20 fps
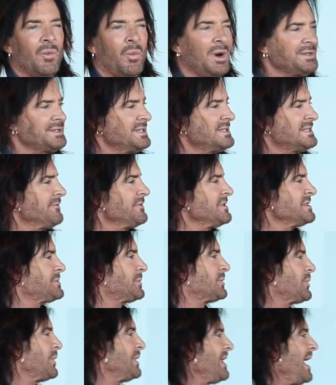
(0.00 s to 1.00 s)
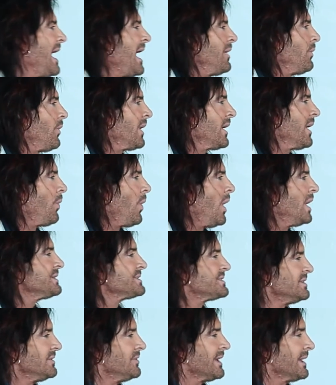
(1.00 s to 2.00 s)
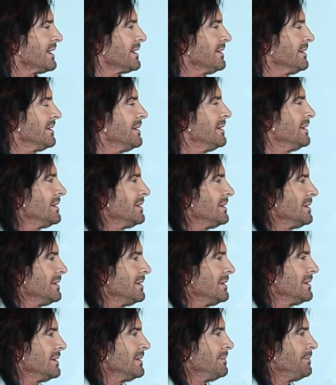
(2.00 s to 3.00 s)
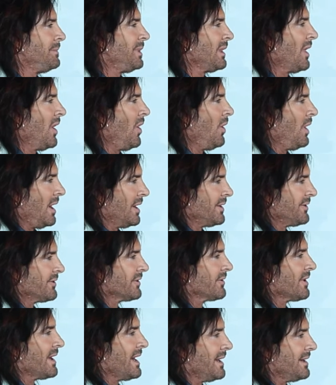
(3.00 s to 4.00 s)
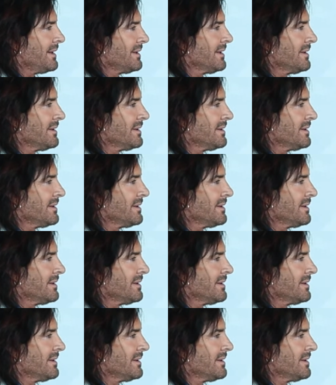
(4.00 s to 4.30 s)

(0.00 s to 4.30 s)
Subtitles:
What's the difference between that and what I was doing below 100 grand?